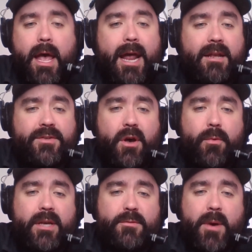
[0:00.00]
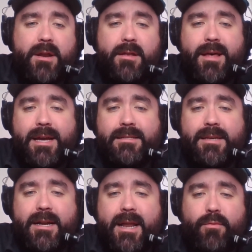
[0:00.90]
And as always, bet online
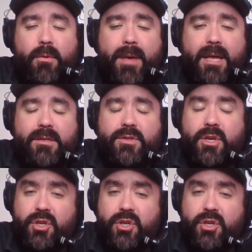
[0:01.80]
dot net remains